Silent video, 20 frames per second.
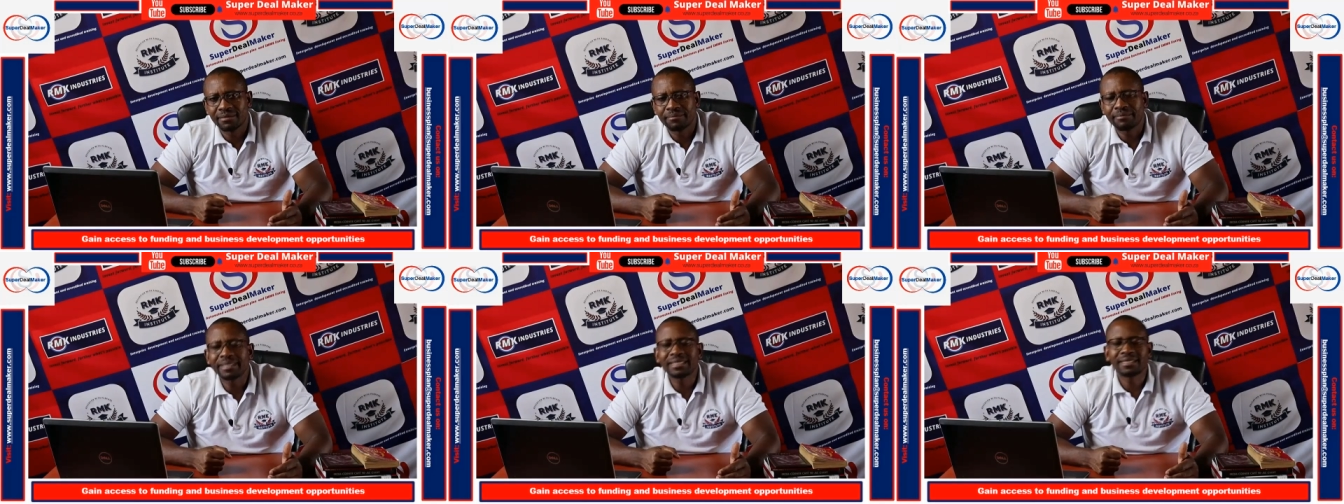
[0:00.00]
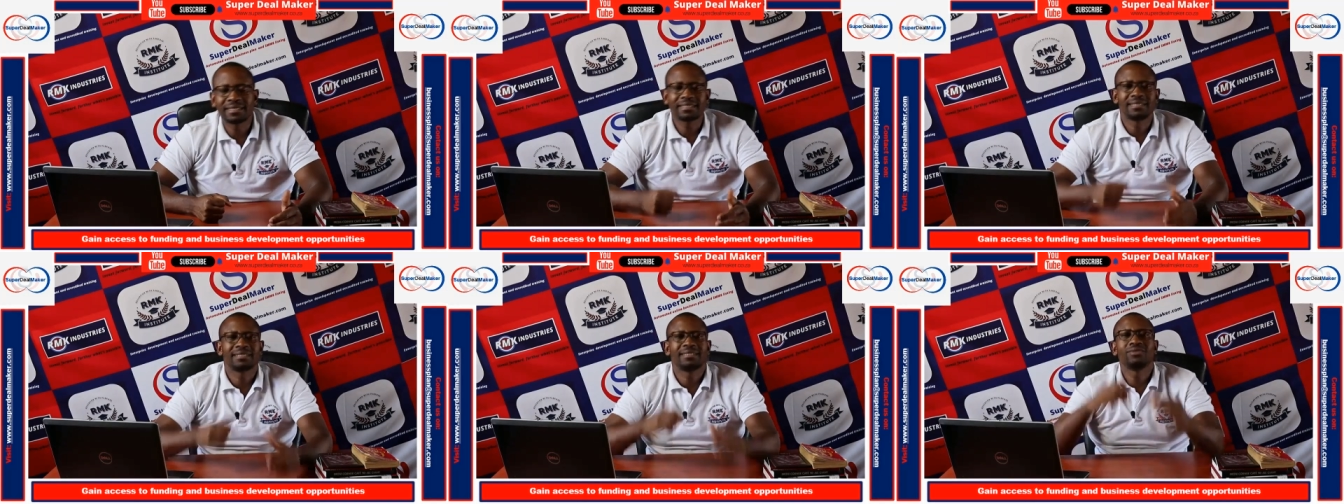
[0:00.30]
But
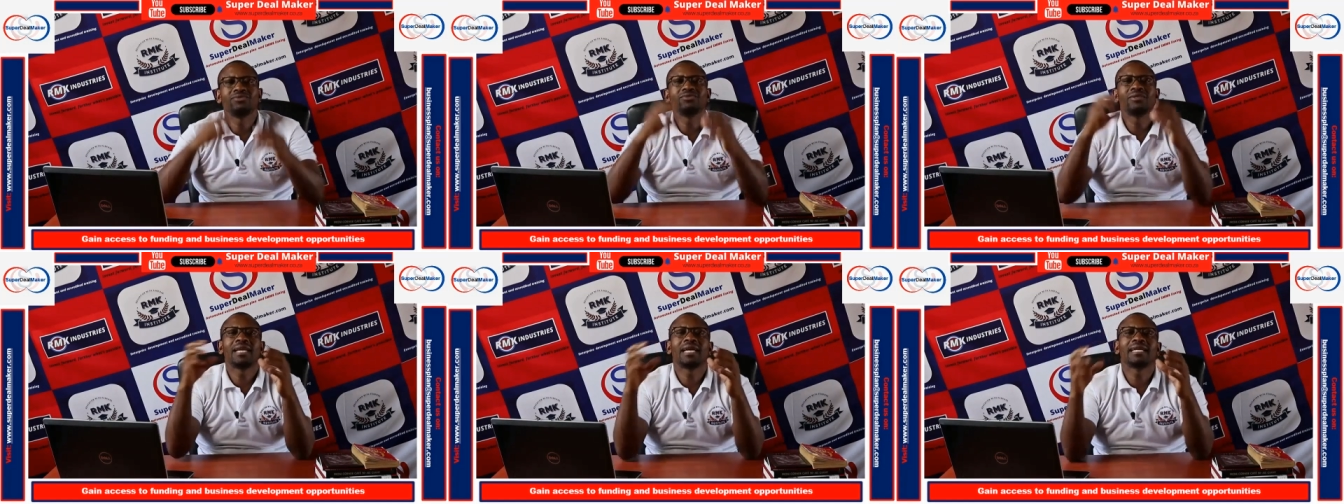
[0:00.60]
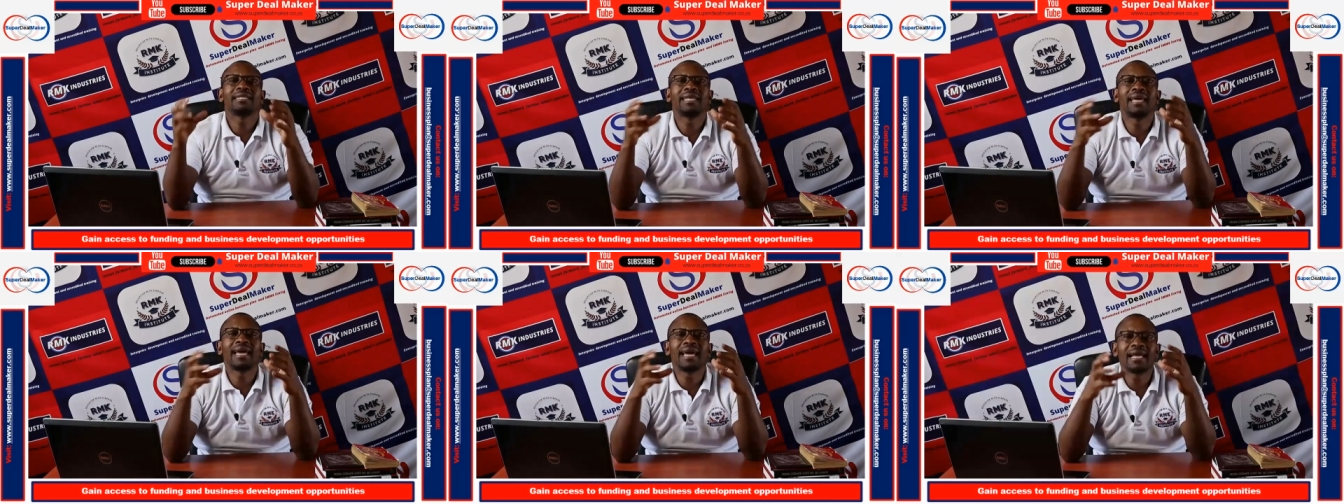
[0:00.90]
it's not
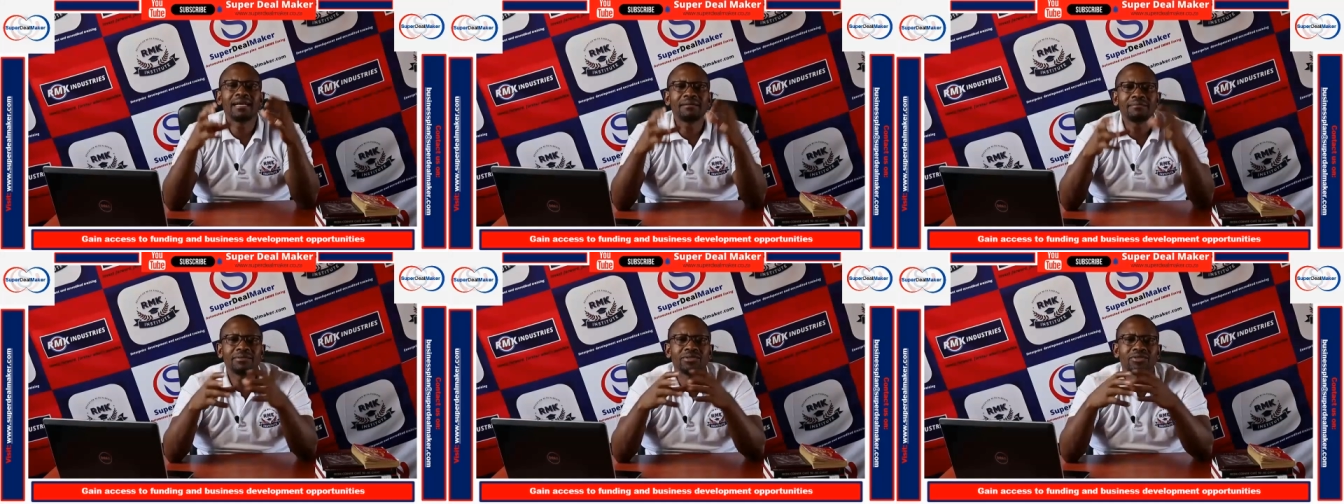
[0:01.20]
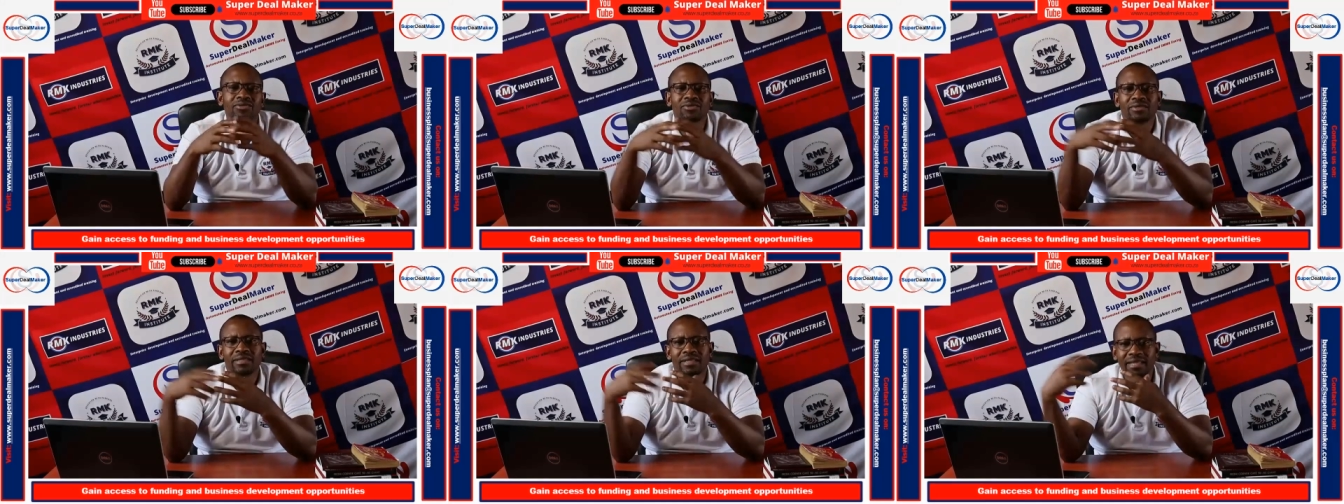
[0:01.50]
like the help
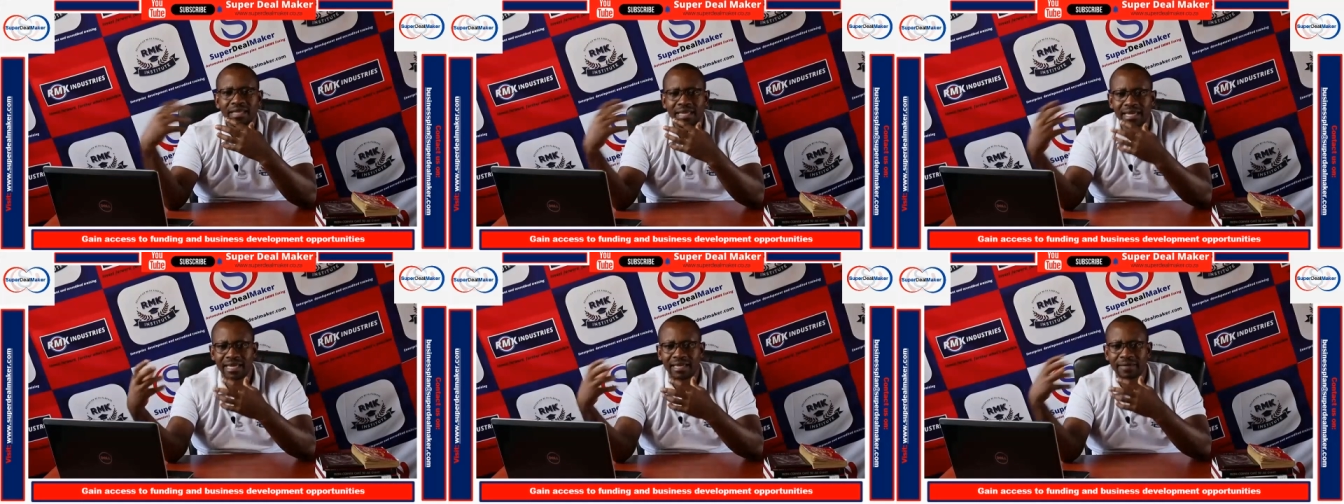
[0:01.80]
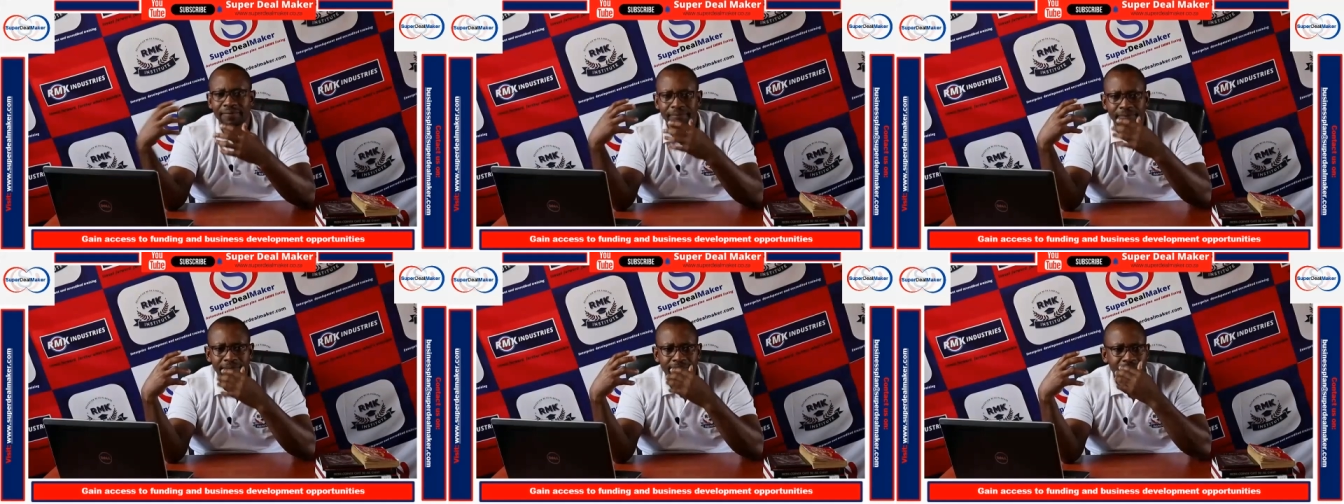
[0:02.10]
is not there.